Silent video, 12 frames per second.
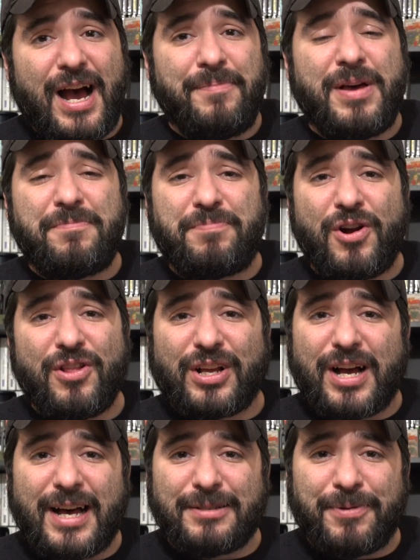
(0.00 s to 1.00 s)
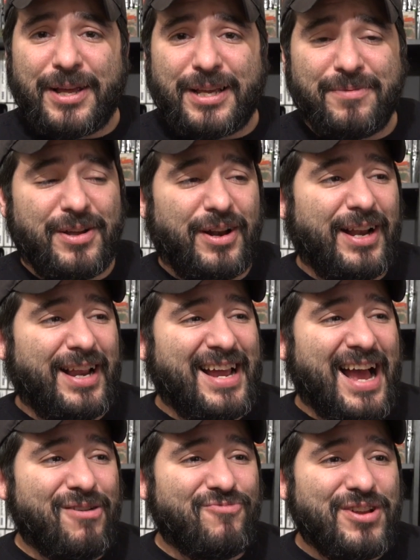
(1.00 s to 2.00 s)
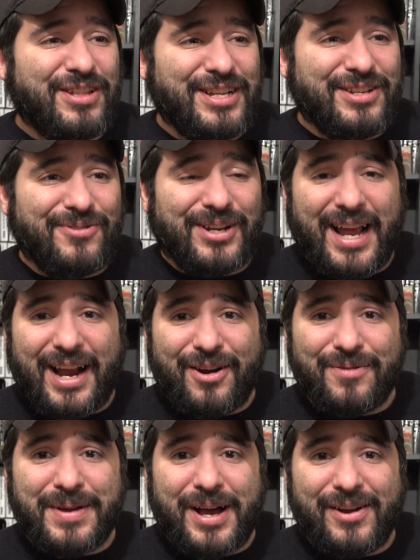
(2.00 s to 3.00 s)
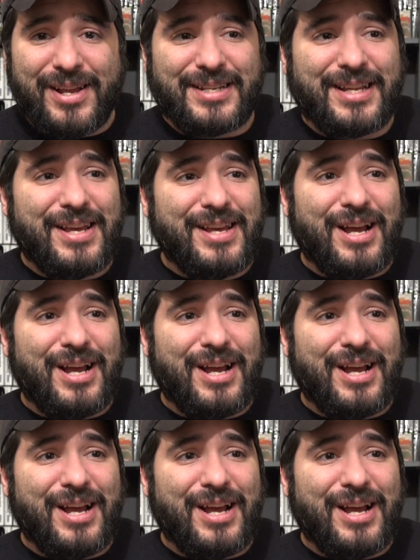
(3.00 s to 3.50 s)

I'm not part of the cosplay community. I really don't care about it.